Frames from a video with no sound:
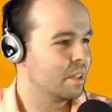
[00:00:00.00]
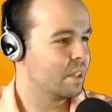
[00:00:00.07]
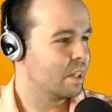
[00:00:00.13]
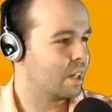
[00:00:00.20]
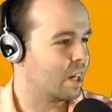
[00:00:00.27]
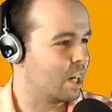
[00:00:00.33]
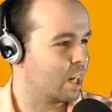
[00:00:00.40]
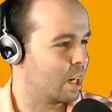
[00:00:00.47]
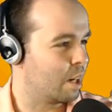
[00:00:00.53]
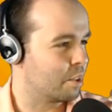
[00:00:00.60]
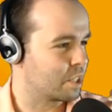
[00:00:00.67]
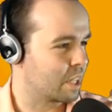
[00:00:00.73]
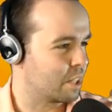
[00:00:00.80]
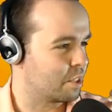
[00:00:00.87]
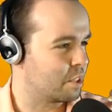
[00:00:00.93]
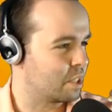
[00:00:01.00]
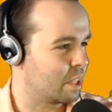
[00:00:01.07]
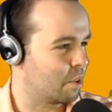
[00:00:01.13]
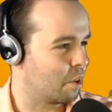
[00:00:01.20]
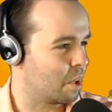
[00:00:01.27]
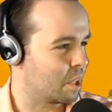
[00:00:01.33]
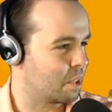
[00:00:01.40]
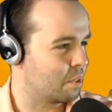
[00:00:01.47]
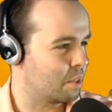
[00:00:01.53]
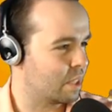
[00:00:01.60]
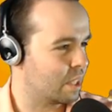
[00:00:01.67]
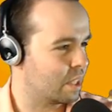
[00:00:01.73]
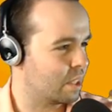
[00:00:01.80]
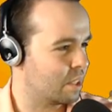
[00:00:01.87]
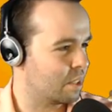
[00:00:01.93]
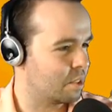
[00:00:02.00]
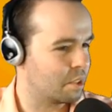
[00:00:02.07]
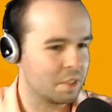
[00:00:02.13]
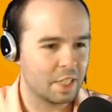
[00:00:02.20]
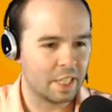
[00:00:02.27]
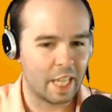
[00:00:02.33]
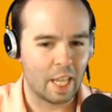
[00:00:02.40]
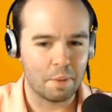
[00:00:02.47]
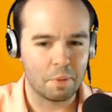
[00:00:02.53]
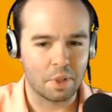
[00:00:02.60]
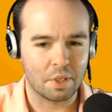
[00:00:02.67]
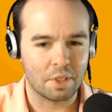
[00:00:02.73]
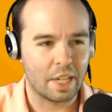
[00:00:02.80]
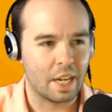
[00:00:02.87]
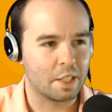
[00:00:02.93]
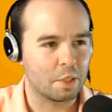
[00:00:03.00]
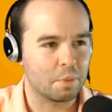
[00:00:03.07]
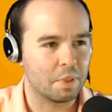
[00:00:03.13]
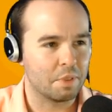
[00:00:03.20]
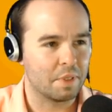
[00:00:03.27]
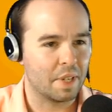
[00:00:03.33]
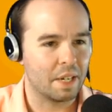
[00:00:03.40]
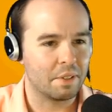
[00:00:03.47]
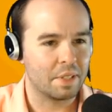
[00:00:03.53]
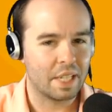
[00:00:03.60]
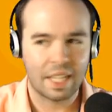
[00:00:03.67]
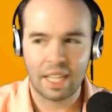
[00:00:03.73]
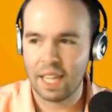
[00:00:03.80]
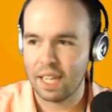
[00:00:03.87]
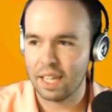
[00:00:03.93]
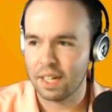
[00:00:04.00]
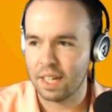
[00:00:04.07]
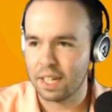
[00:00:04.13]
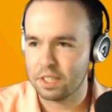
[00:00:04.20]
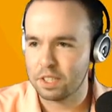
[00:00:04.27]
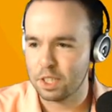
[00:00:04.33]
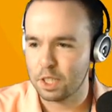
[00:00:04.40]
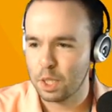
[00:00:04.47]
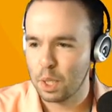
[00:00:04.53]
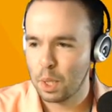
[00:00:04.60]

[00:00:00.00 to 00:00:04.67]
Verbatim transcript: Also gotta turn the audio. I think turn the game audio down a little bit. I don't think I can actually.